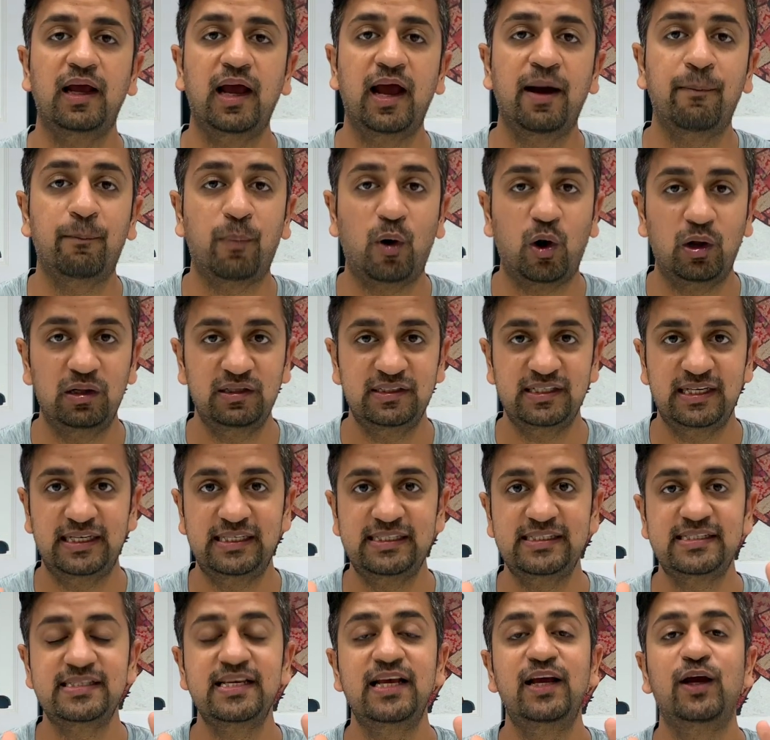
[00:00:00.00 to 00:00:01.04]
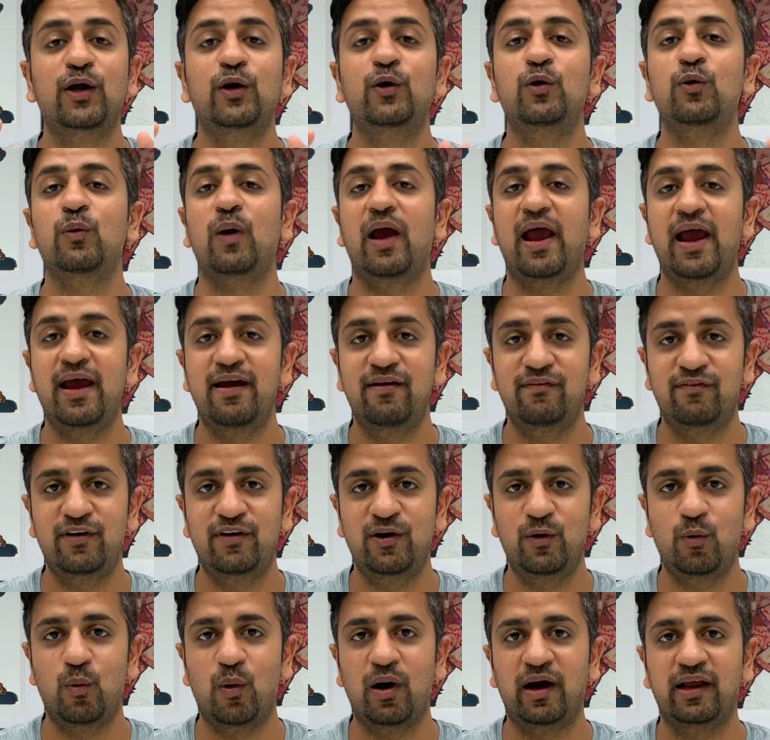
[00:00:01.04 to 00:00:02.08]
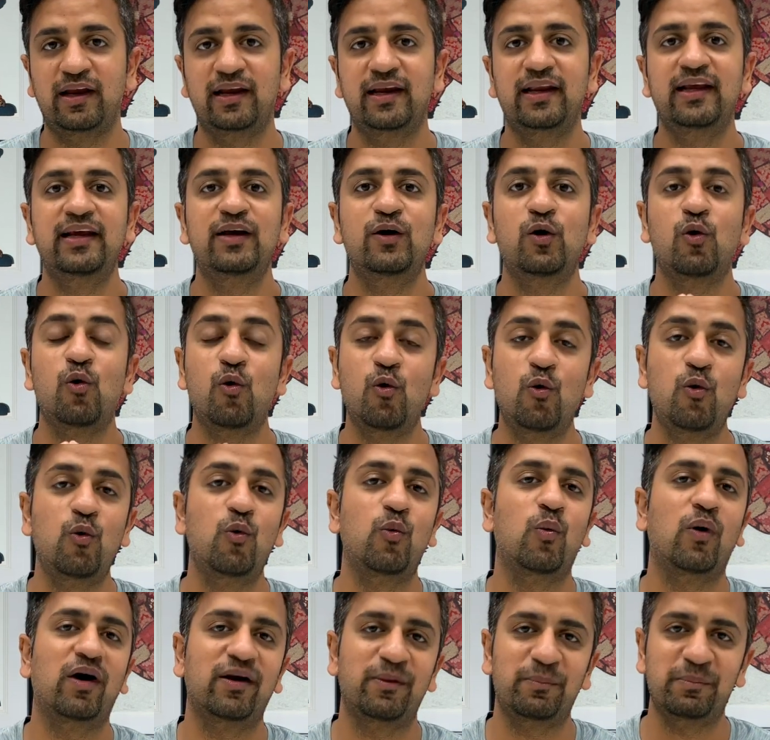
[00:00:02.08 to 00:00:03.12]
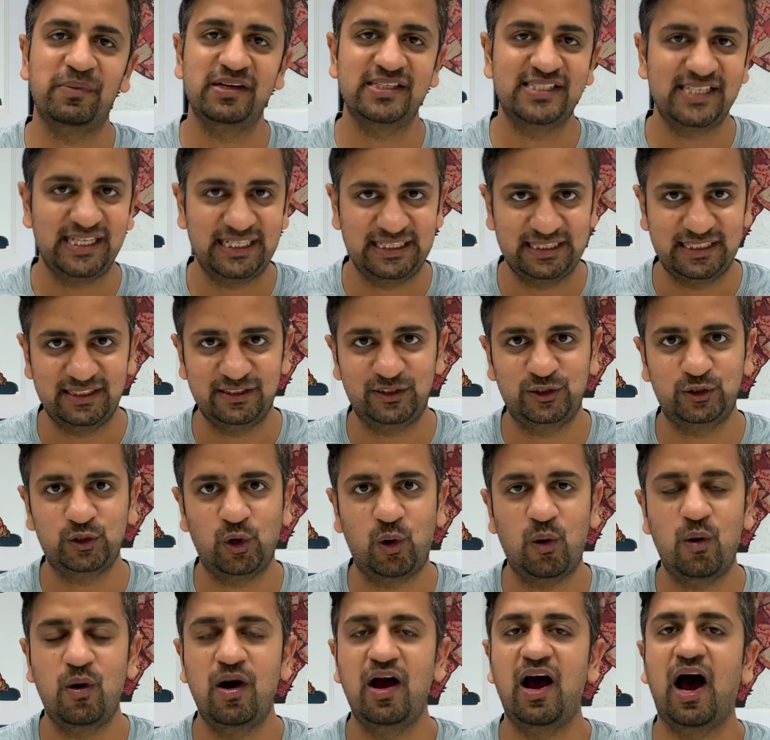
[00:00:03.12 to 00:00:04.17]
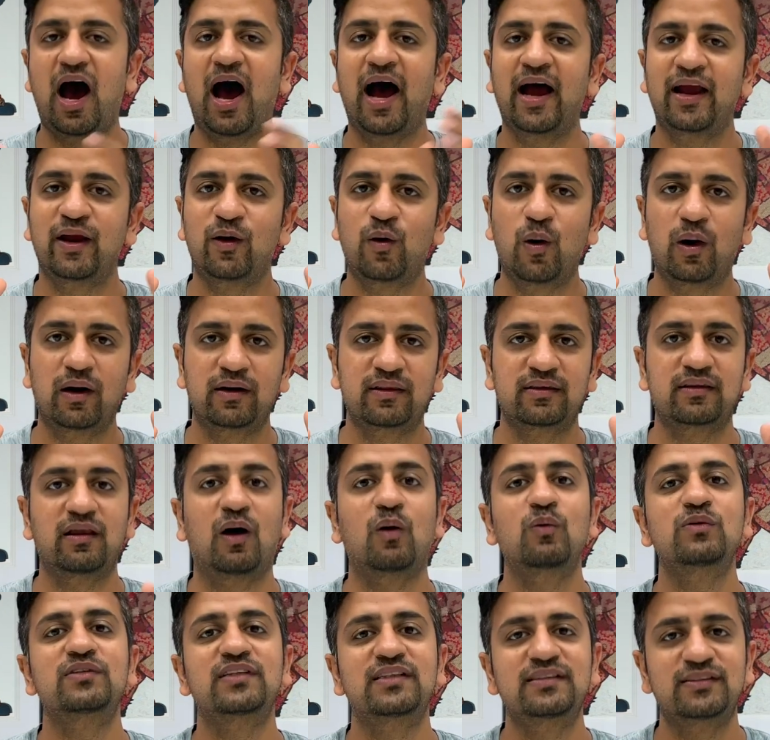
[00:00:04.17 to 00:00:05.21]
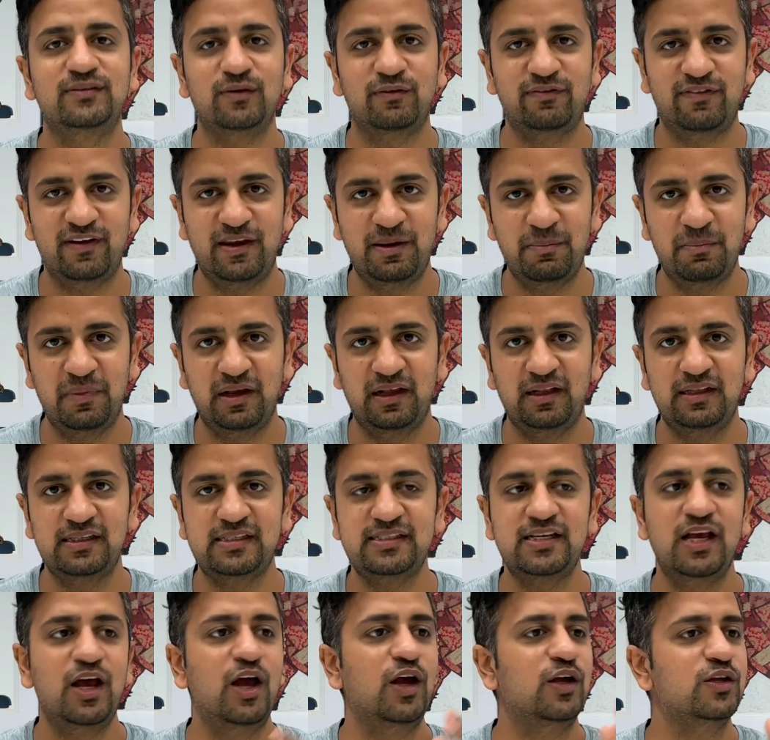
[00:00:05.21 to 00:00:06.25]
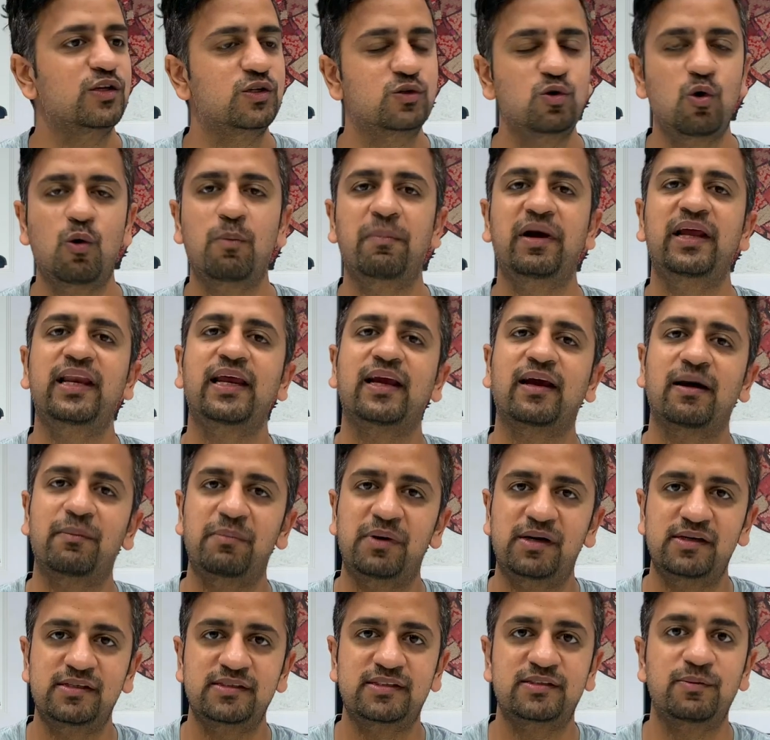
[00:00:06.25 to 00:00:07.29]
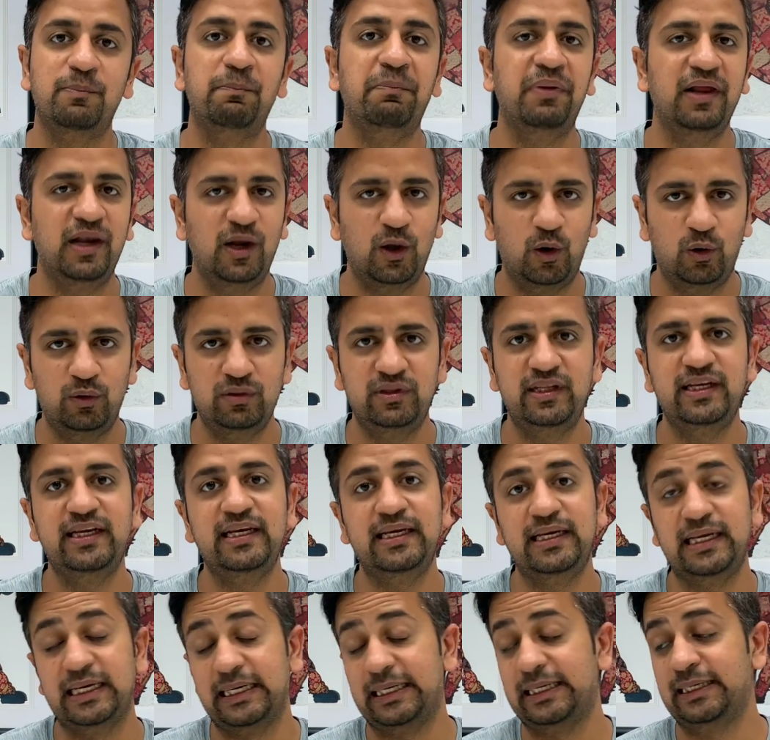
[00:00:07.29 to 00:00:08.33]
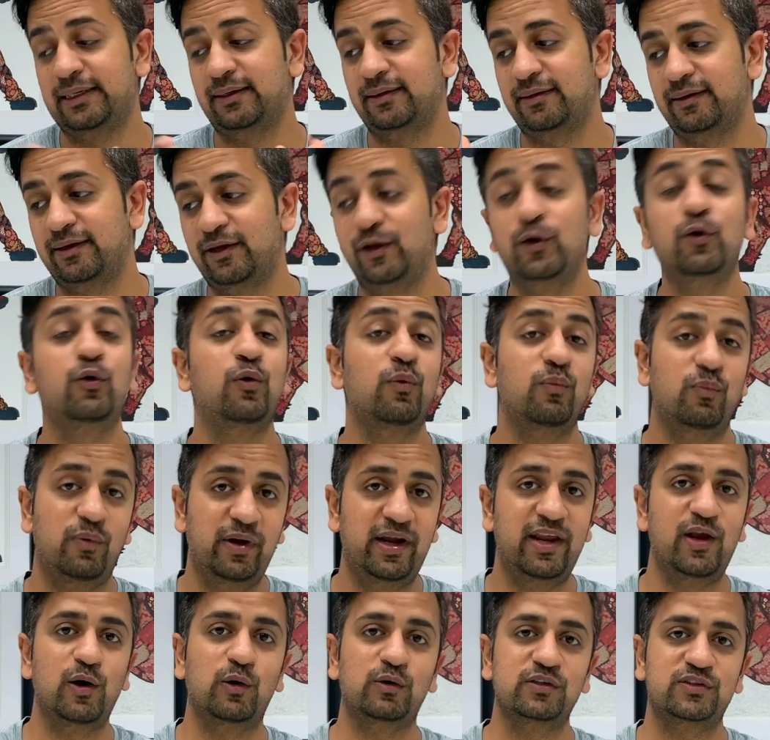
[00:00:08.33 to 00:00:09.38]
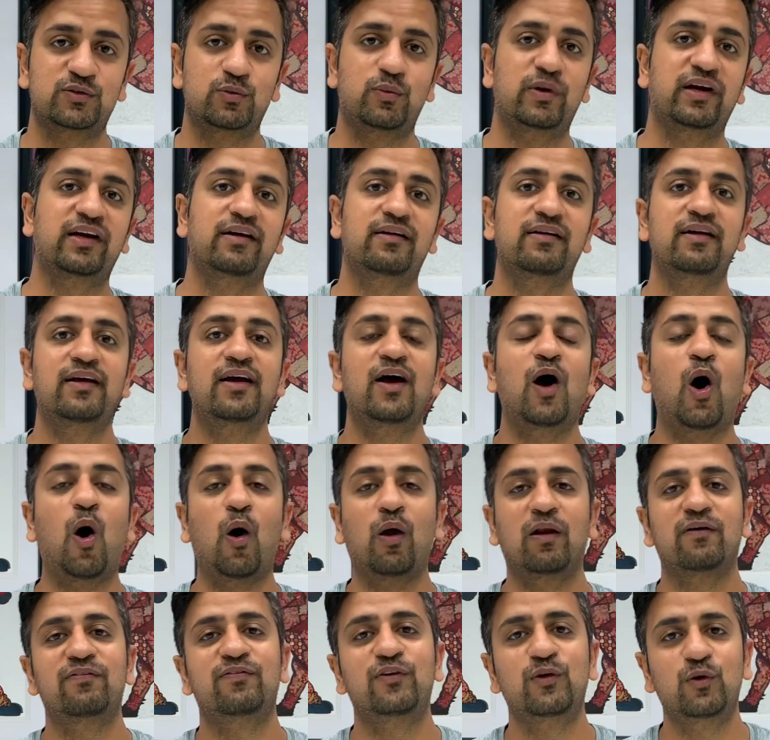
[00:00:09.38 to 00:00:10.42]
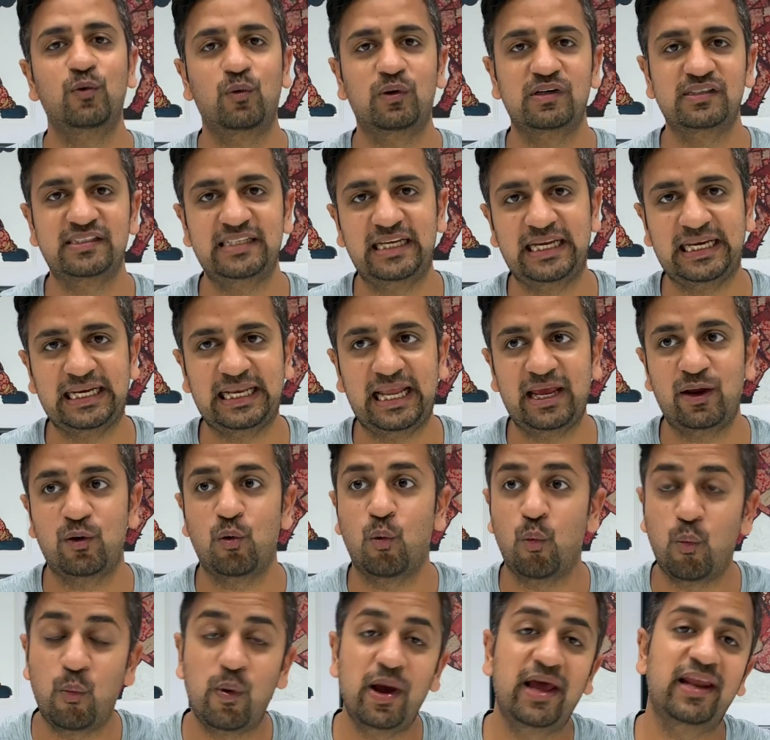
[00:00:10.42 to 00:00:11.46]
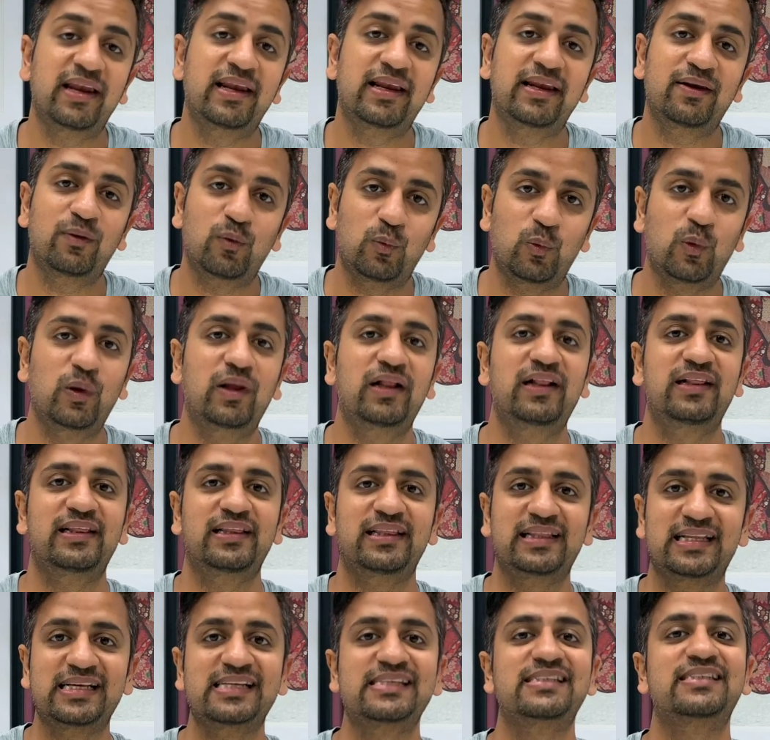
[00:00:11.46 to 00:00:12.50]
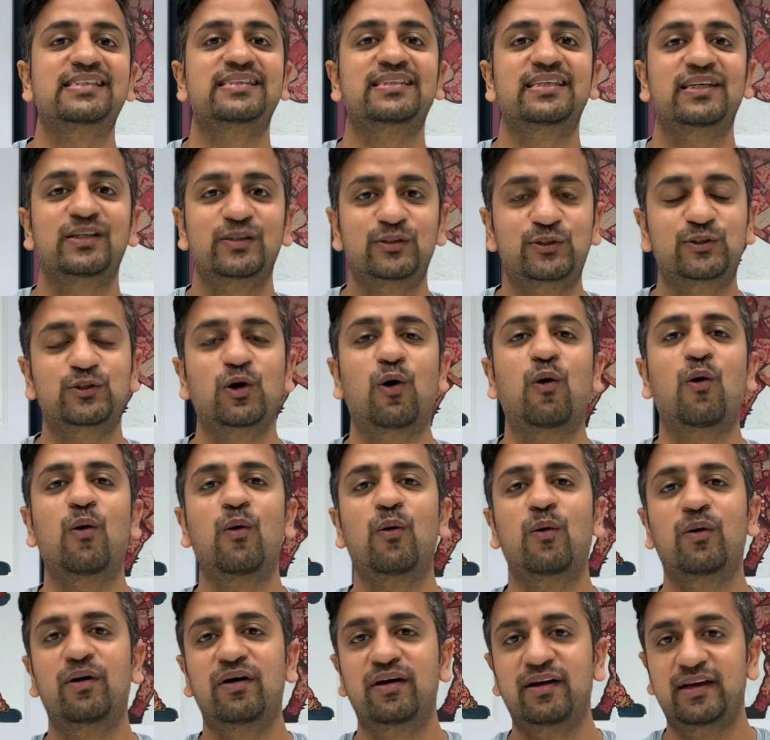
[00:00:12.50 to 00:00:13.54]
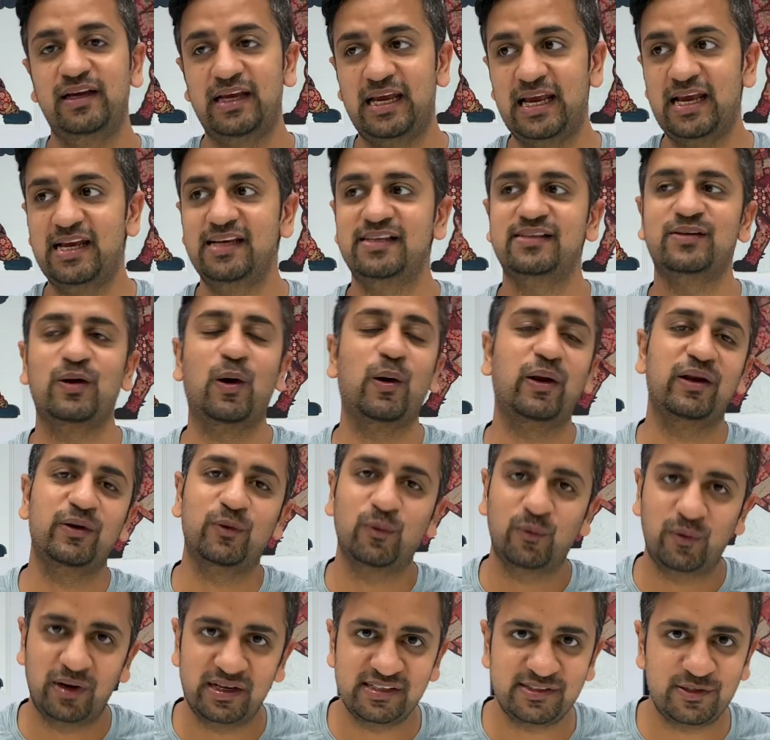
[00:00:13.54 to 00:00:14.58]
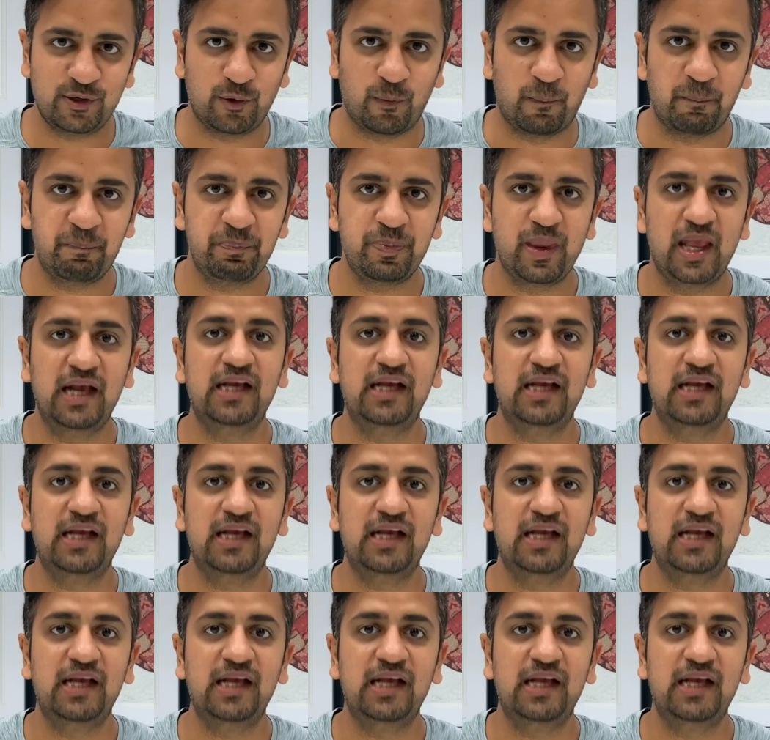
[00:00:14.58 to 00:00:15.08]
Apologize to everyone who were missing this show. I got thousands of emails, so many comments below the YouTube videos where all of you were saying like, when will this show is going to resume?